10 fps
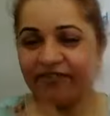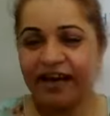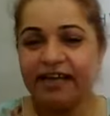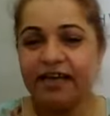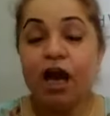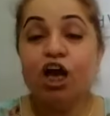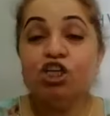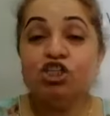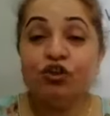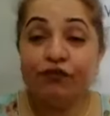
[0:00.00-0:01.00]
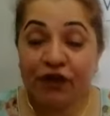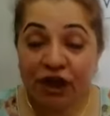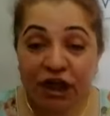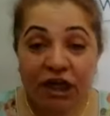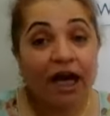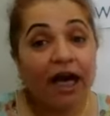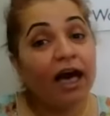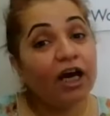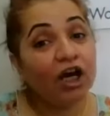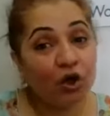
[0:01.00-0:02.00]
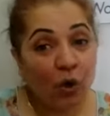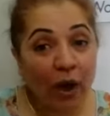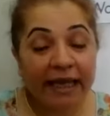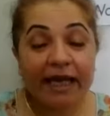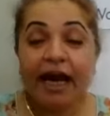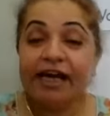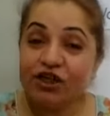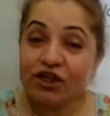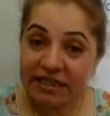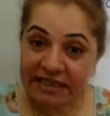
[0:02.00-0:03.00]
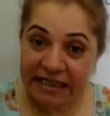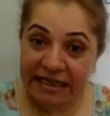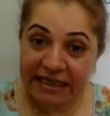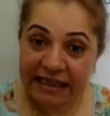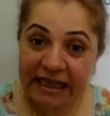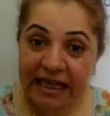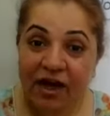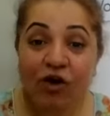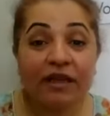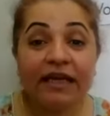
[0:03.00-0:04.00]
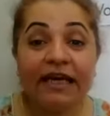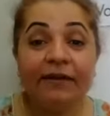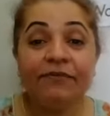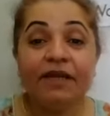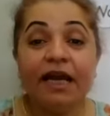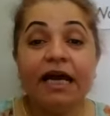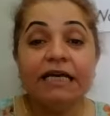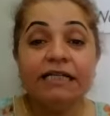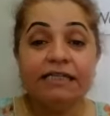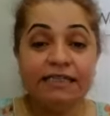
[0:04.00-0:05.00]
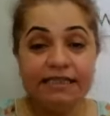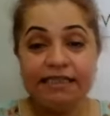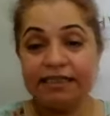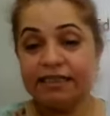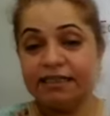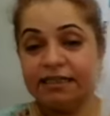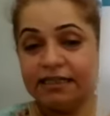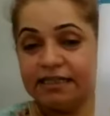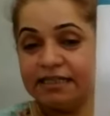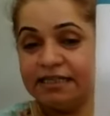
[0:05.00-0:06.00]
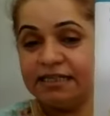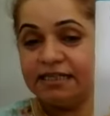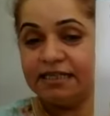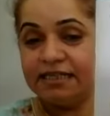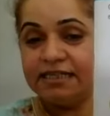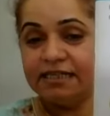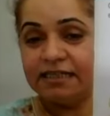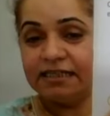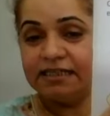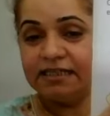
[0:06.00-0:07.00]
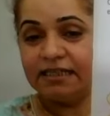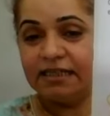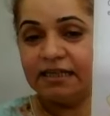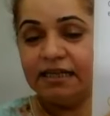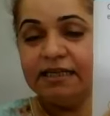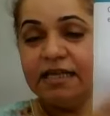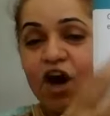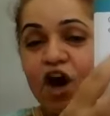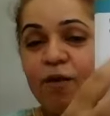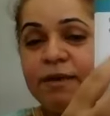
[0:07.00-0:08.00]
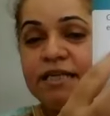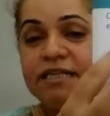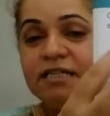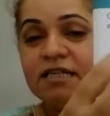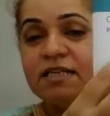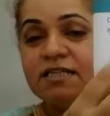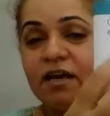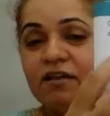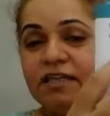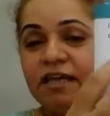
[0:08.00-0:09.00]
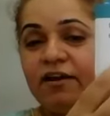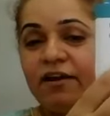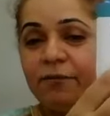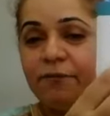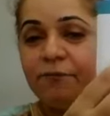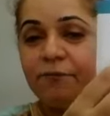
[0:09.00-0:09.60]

right? So we are going to circle only D. Now, how many D's are there?